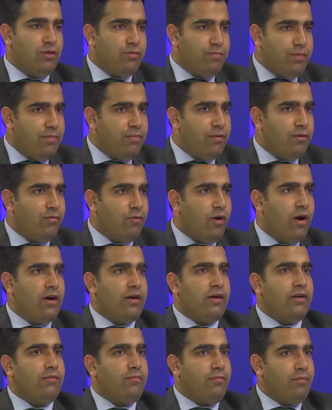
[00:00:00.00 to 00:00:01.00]
what people
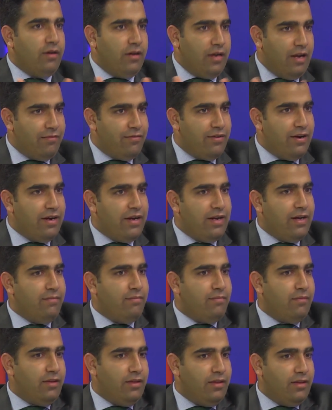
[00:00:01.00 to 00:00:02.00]
want, a
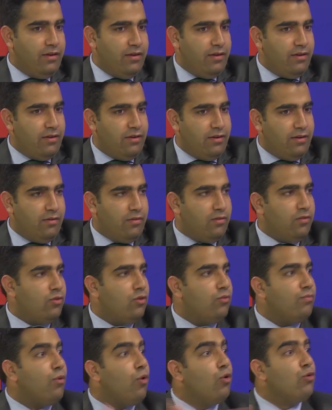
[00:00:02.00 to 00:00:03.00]
referendum in
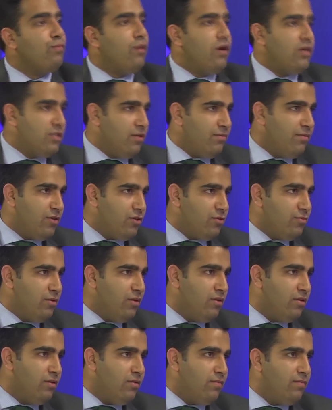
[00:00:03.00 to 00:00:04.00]
both parts of Kashmir.